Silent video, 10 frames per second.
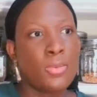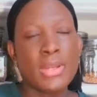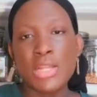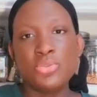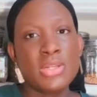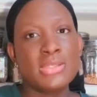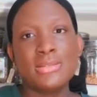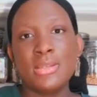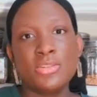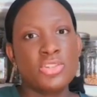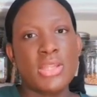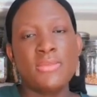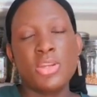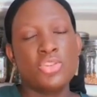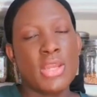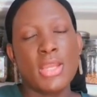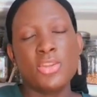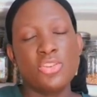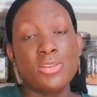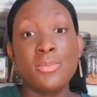We're not doing a six hundred, seven hundred,
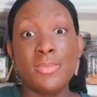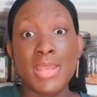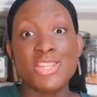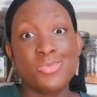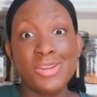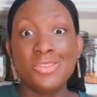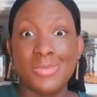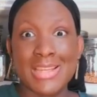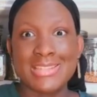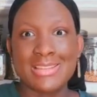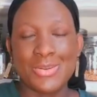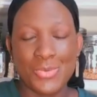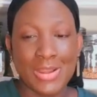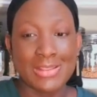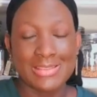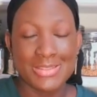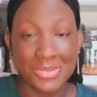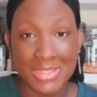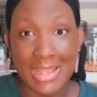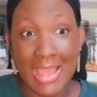eight hundred page book. Nobody's going to want
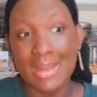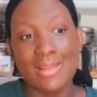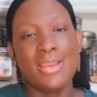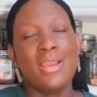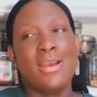to read that.